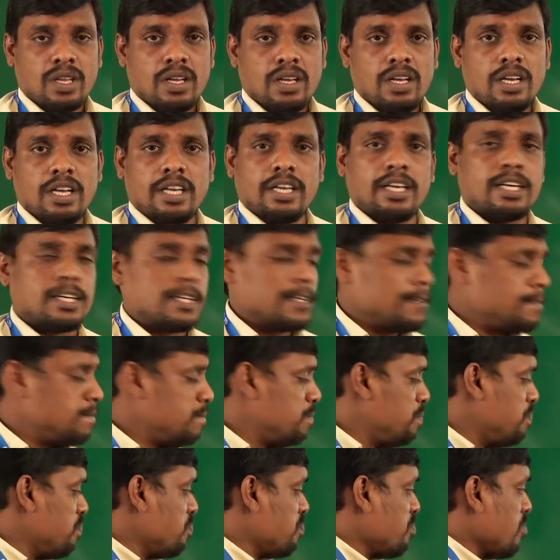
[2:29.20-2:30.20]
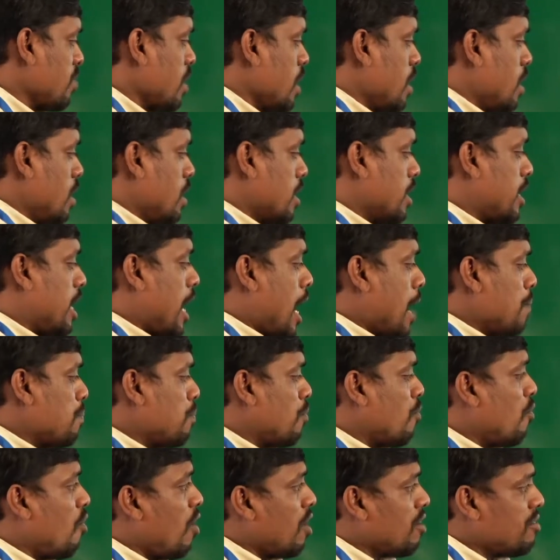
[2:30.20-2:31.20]
Here, gap
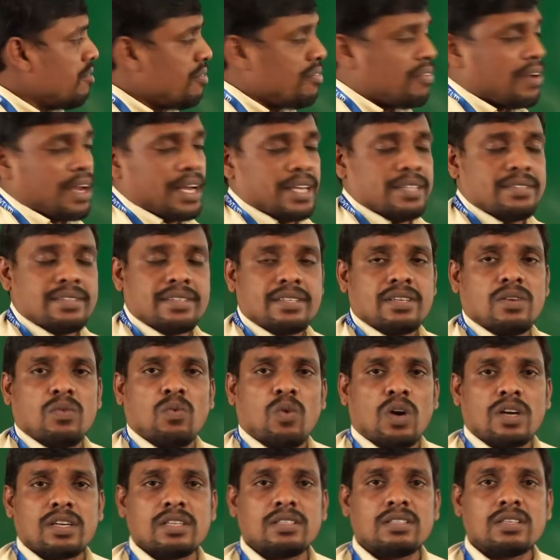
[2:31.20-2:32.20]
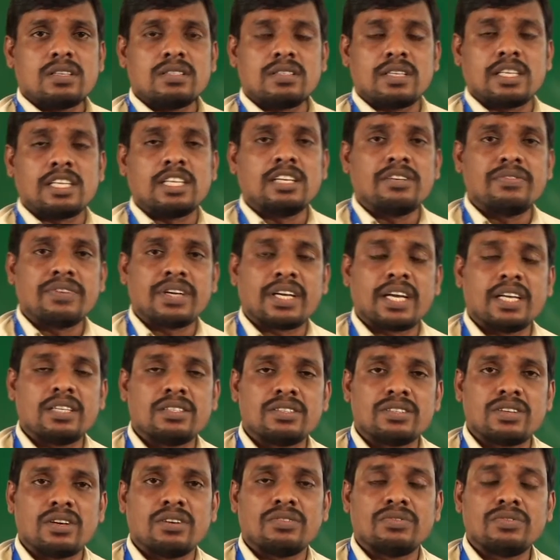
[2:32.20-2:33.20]
1 phase, what is the
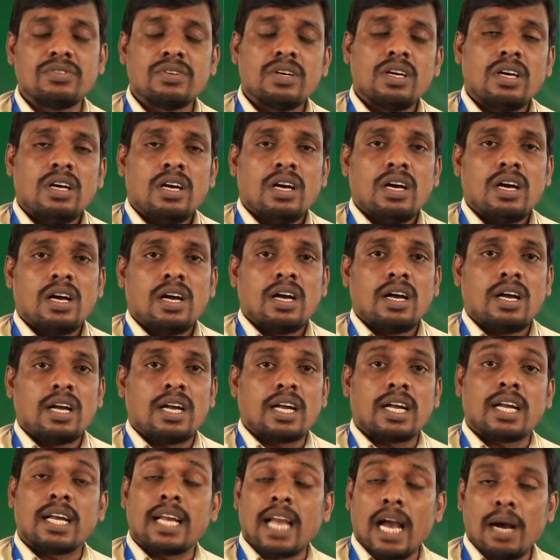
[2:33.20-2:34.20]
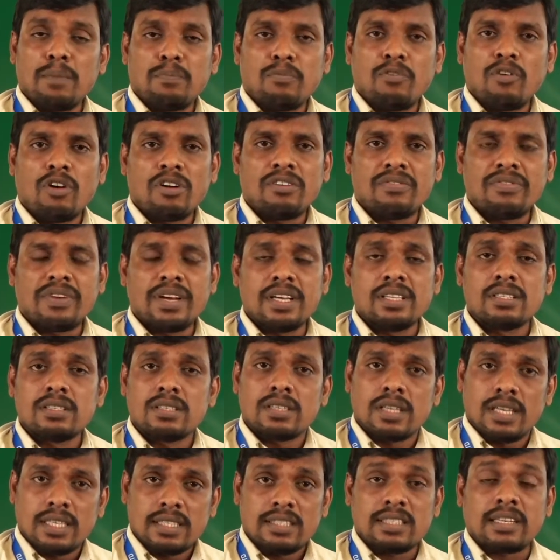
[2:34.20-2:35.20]
significance of gap 1
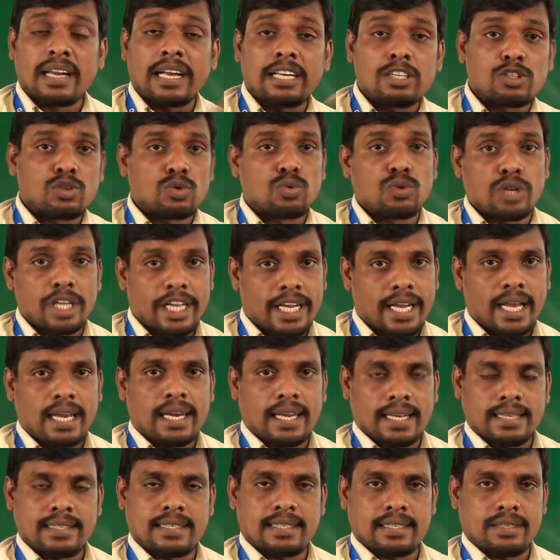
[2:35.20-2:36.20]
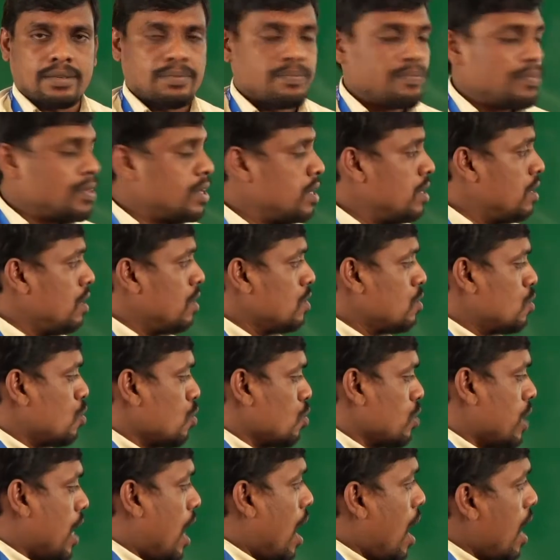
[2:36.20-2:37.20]
phase? Try to recollect. So,
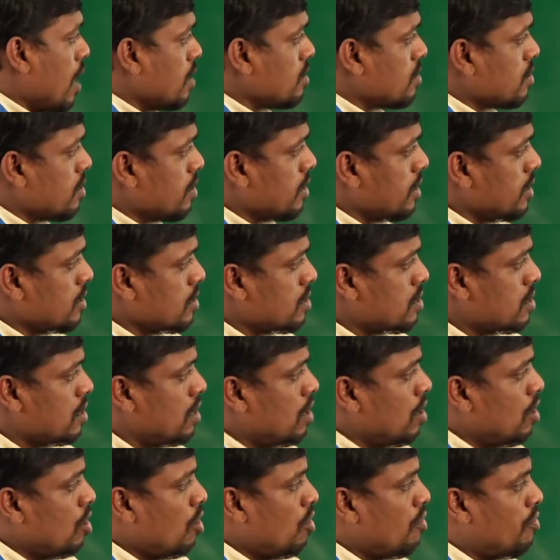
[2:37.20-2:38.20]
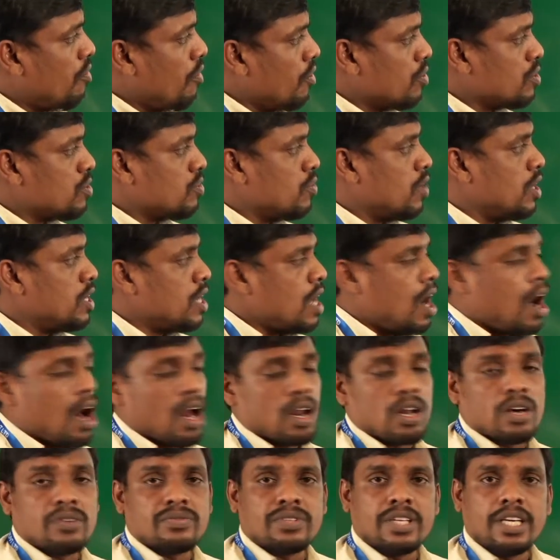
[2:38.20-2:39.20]
the answer is fourth one, all
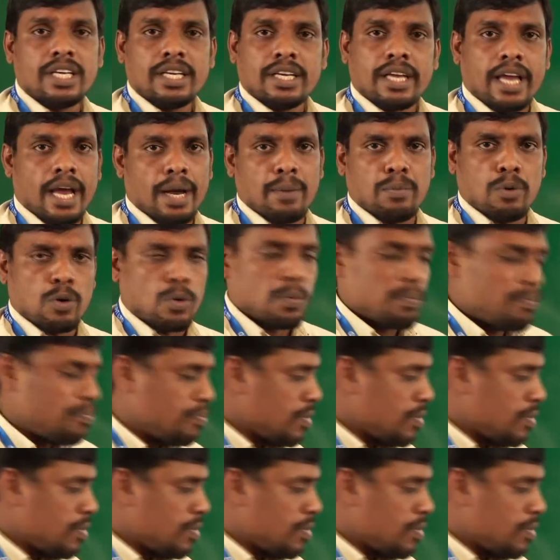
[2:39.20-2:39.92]
of the above.